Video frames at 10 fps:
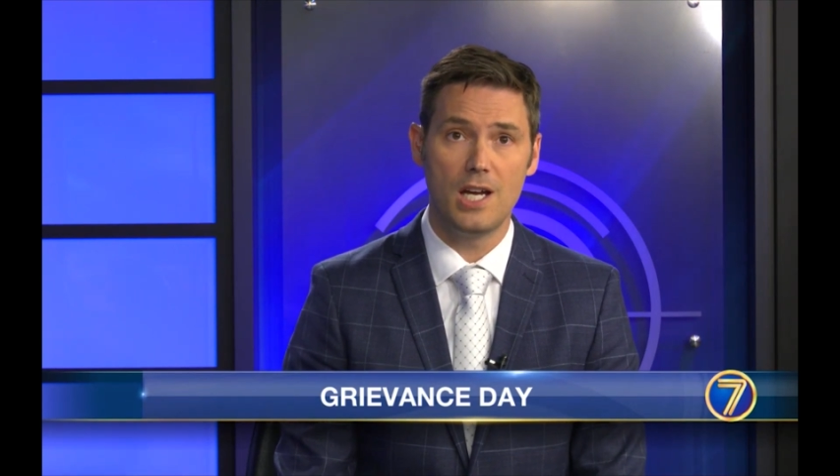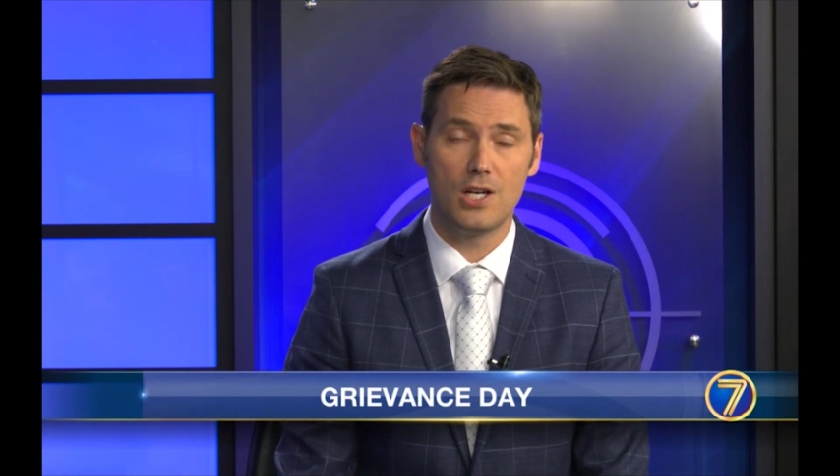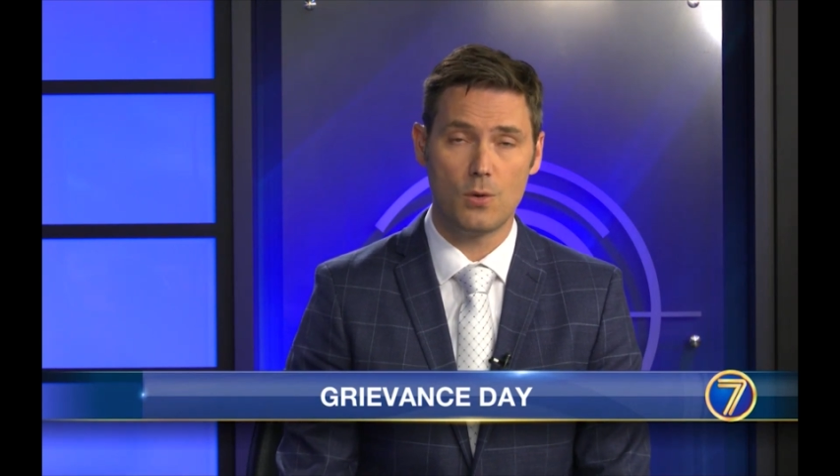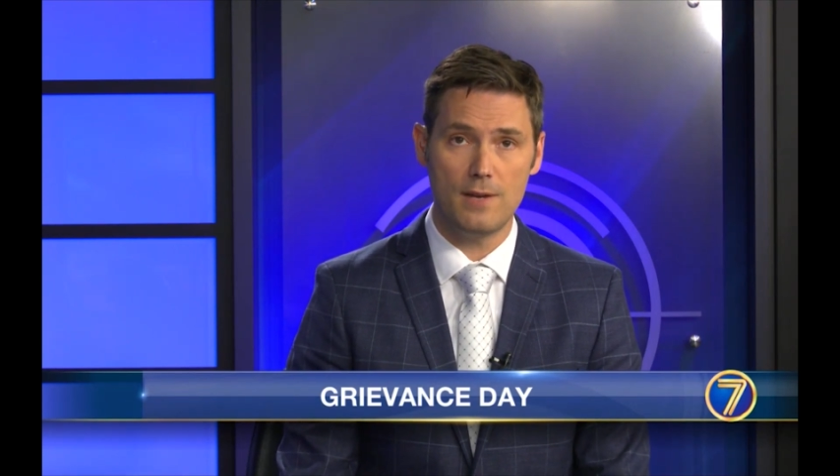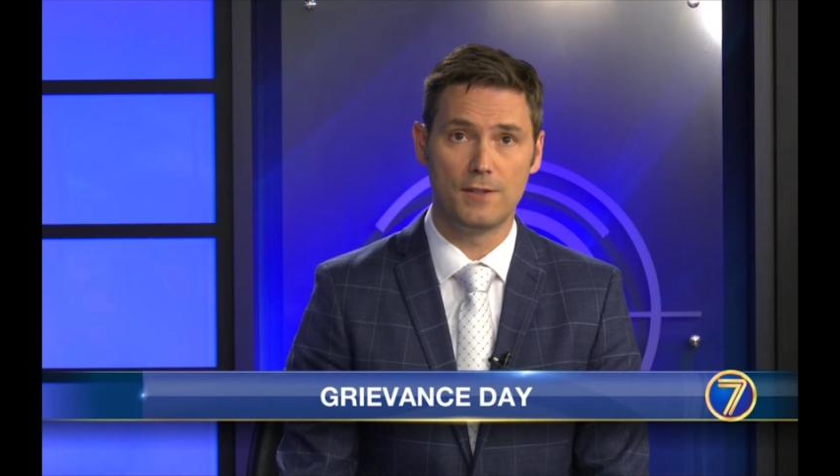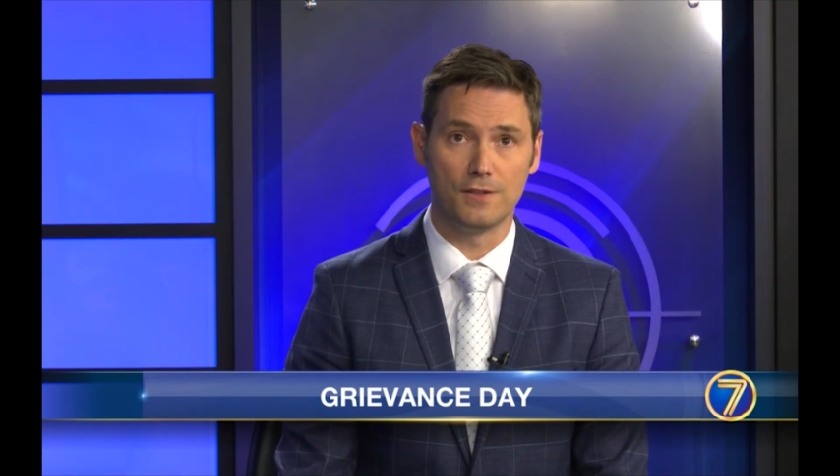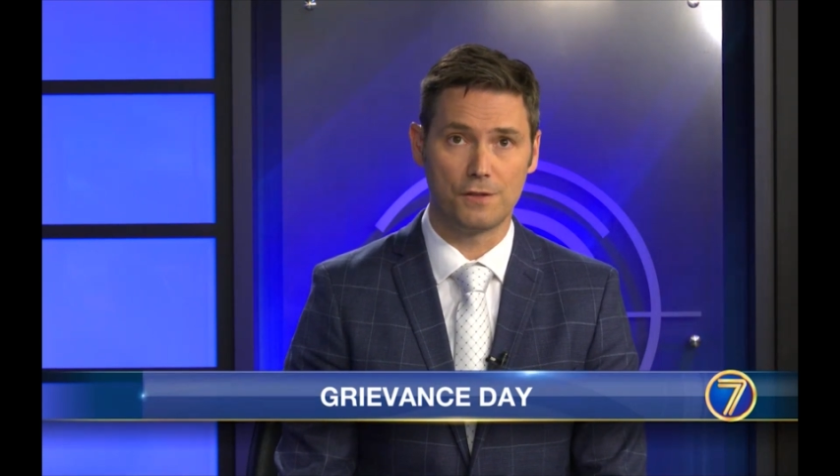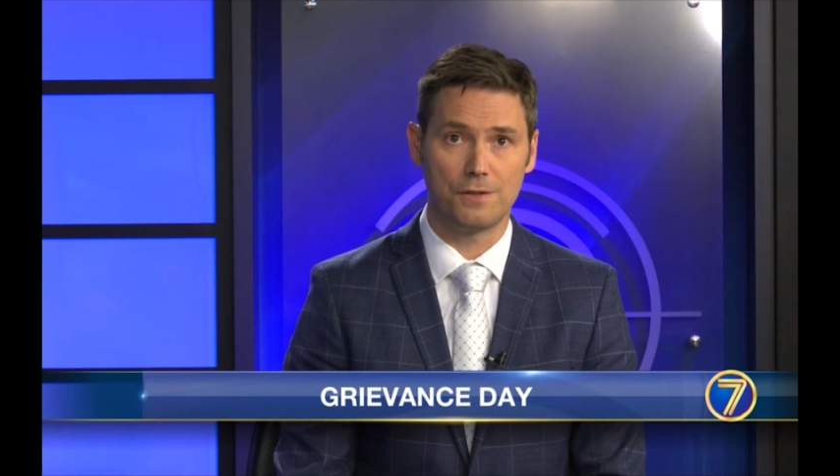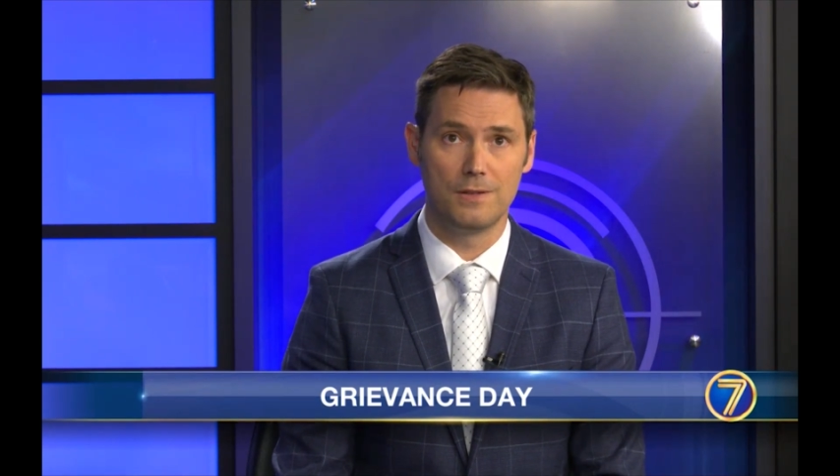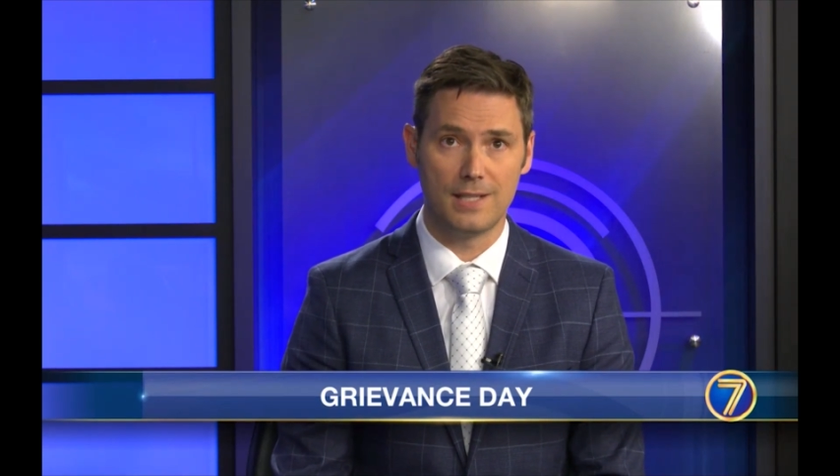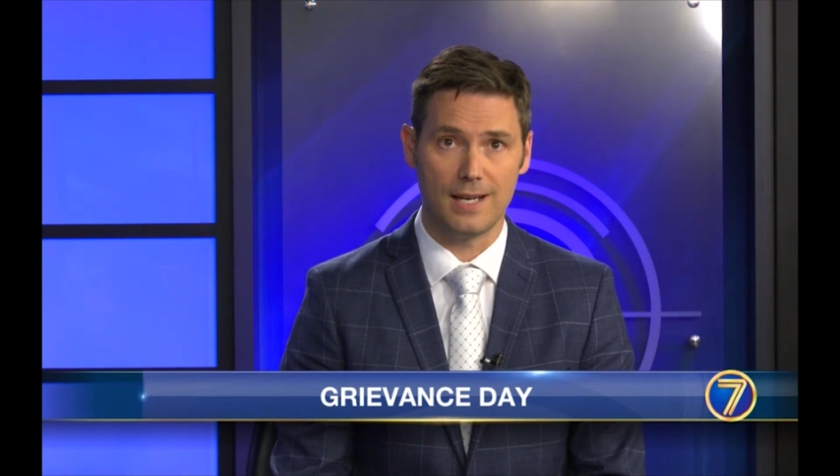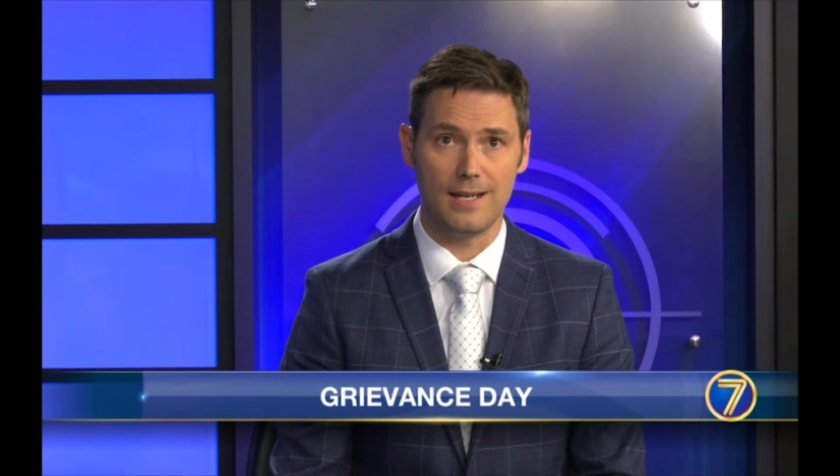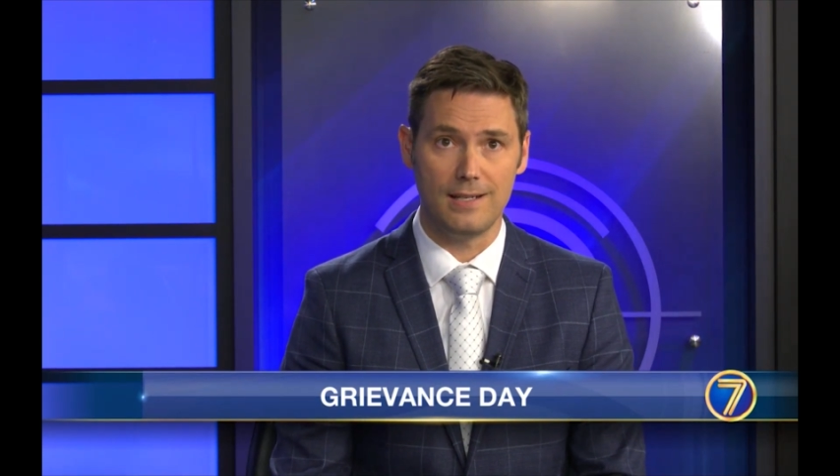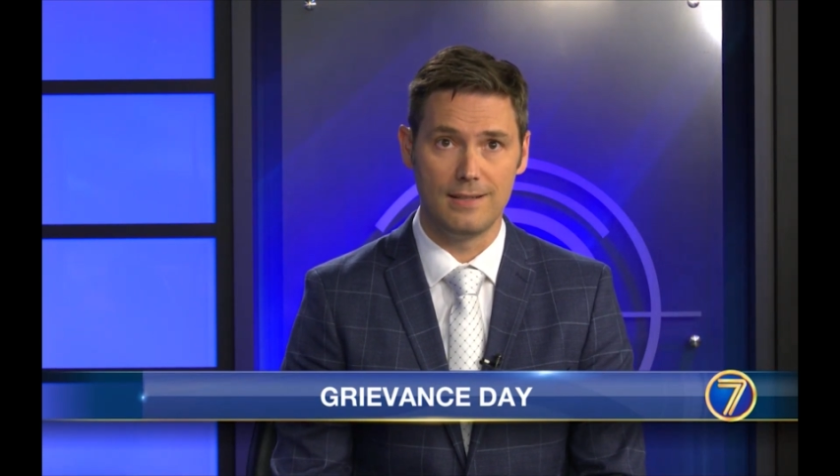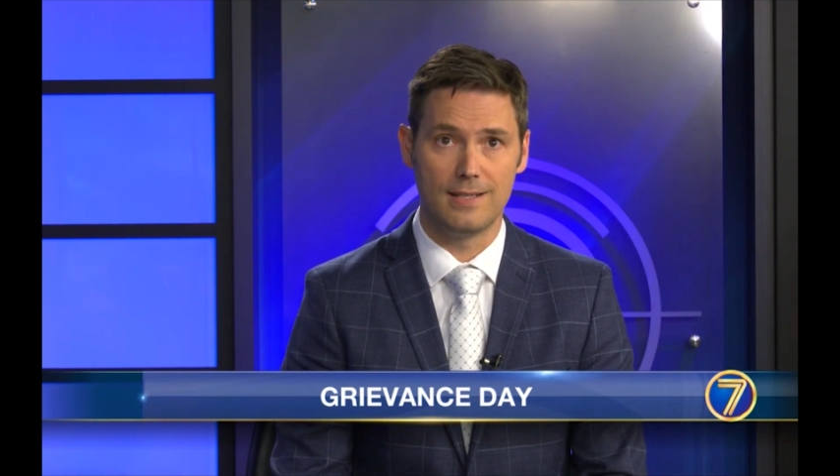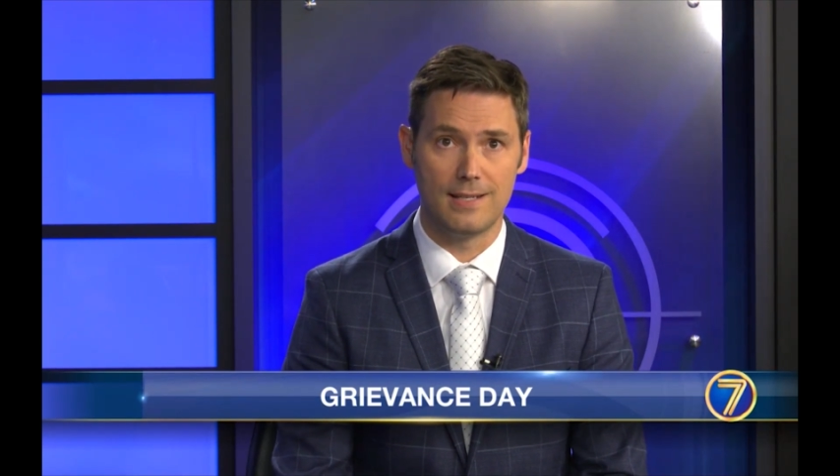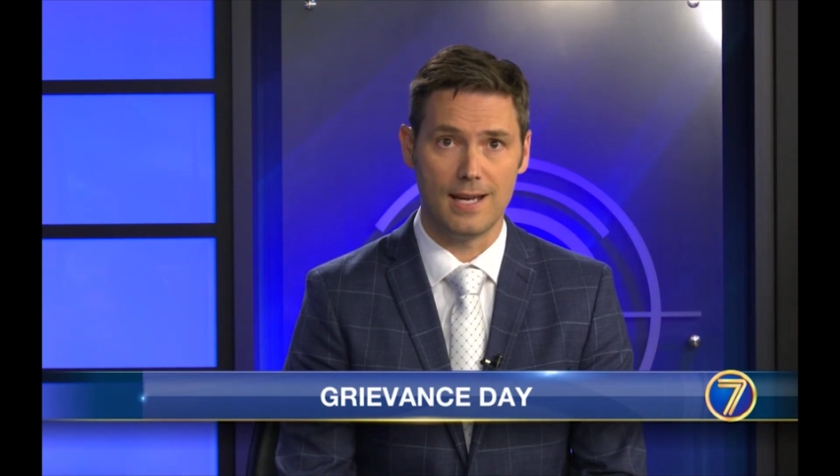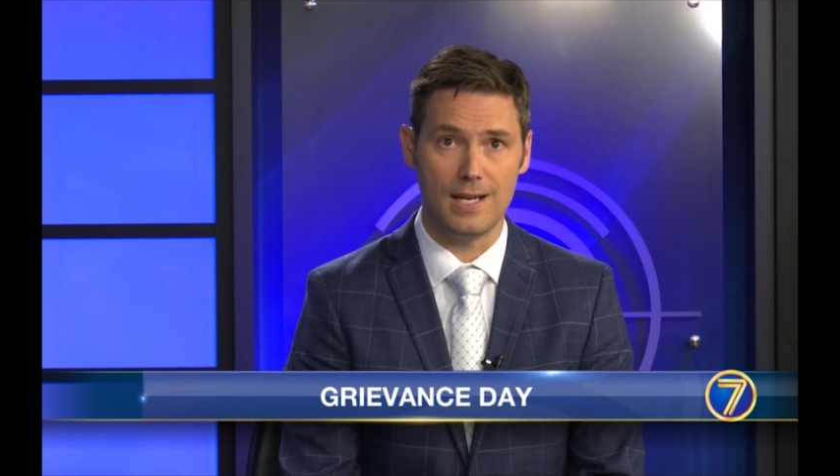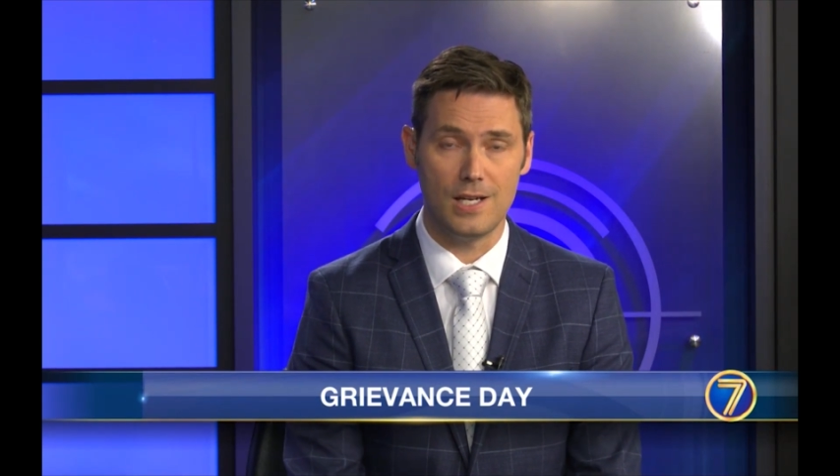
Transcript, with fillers: Grievance Day today.